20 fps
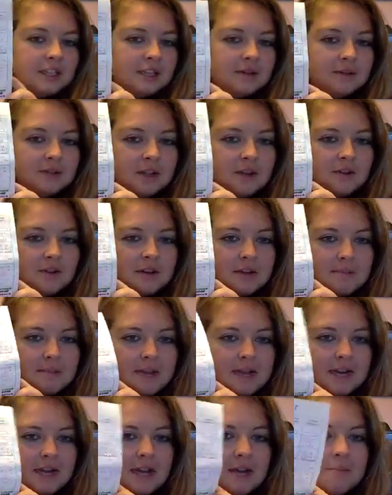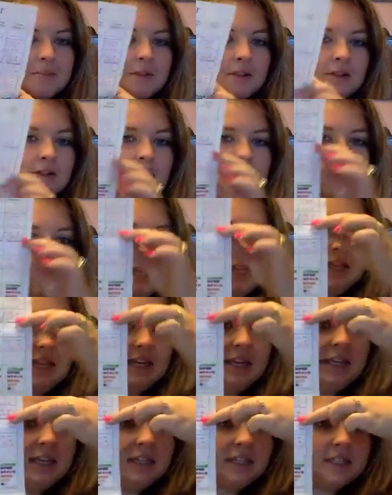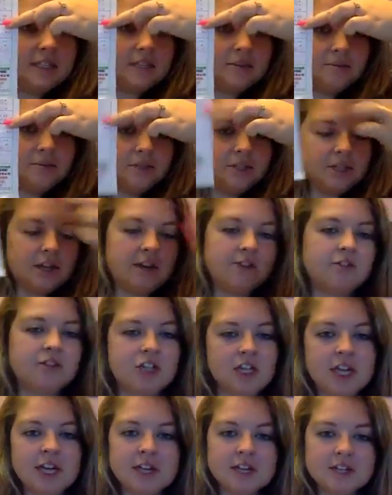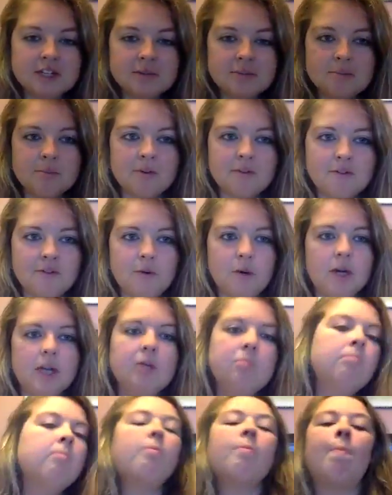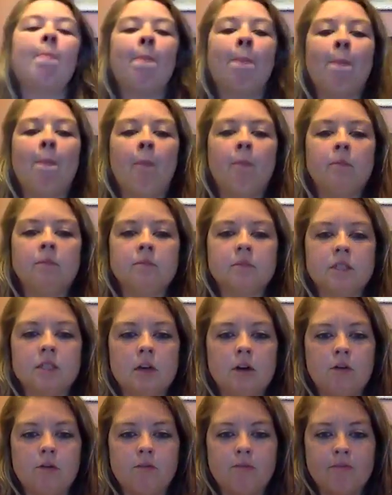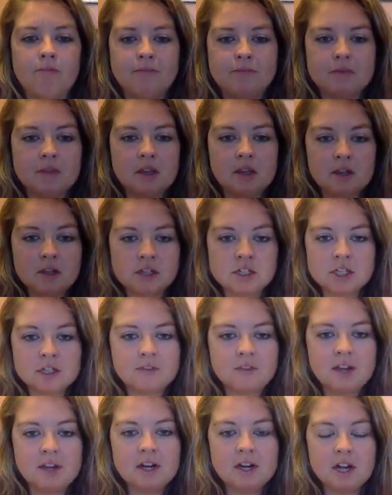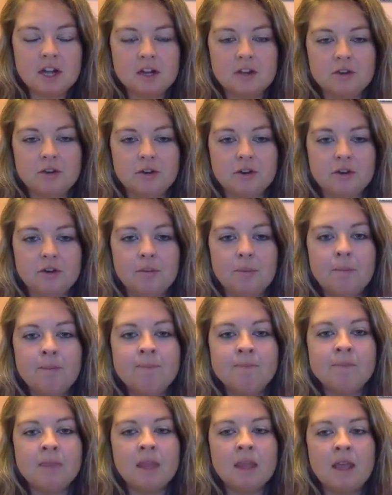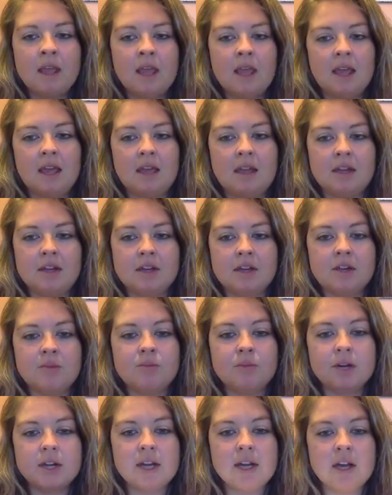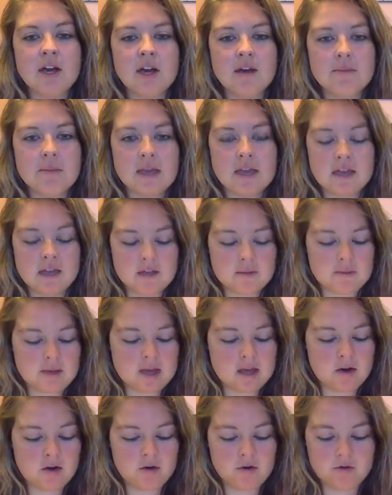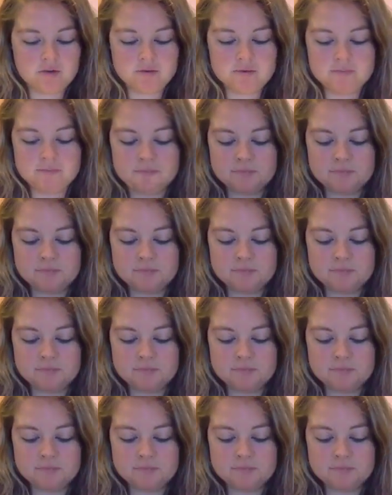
that was already made up that looks like this, which I've shared before. So you can just find it on Google, and I'm working on making my own